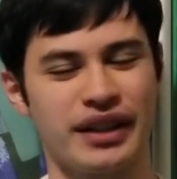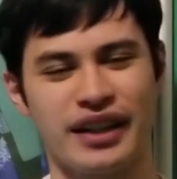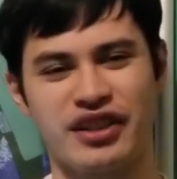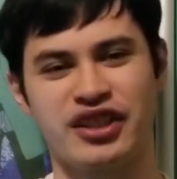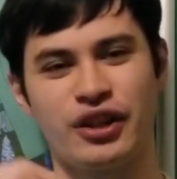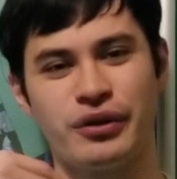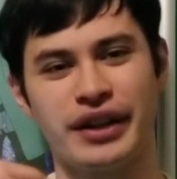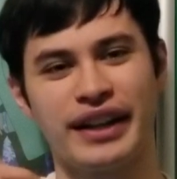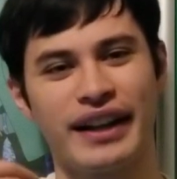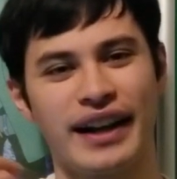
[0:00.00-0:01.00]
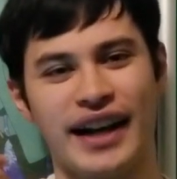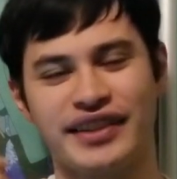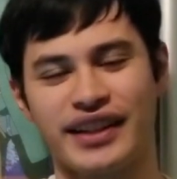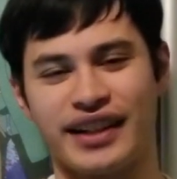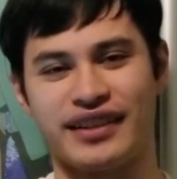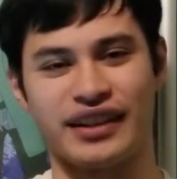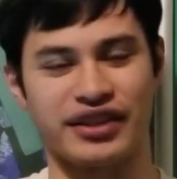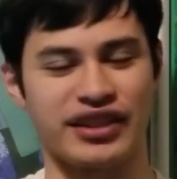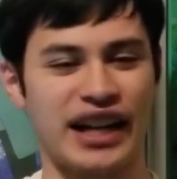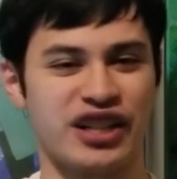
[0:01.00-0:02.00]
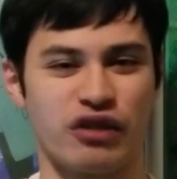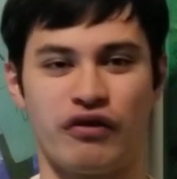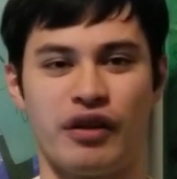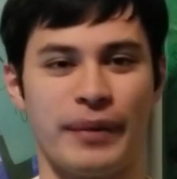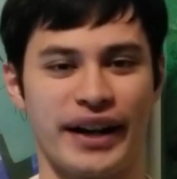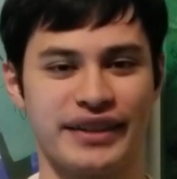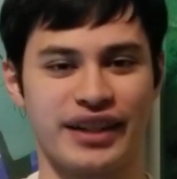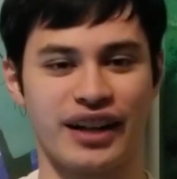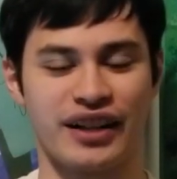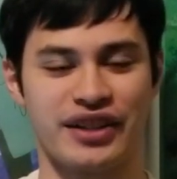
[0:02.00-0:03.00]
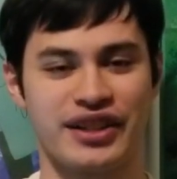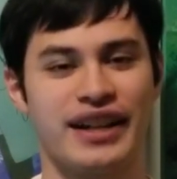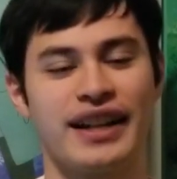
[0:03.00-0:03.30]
showed as like a little slideshow or a montage,